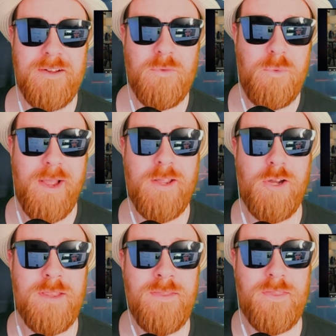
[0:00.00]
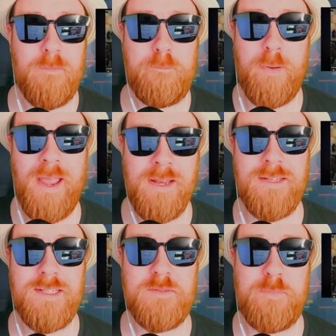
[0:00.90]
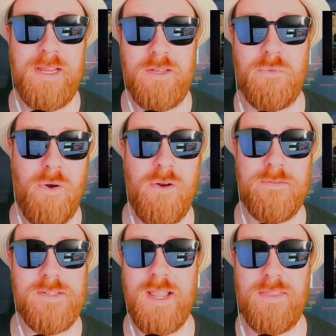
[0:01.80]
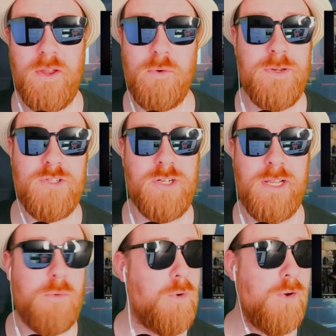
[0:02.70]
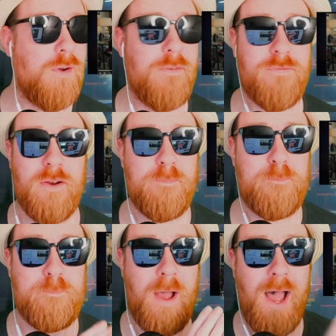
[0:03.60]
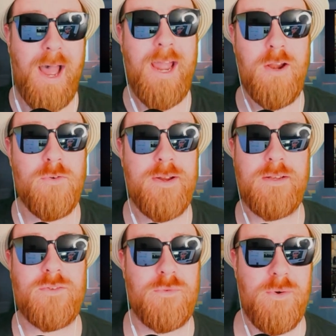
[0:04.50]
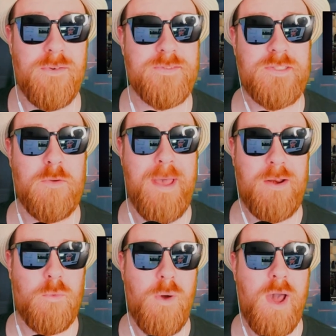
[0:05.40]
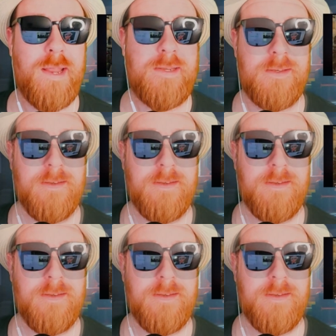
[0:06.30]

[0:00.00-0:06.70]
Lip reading: Why couldn't the bandits be dwarves like they originally were if they're hiring dwarves no matter what?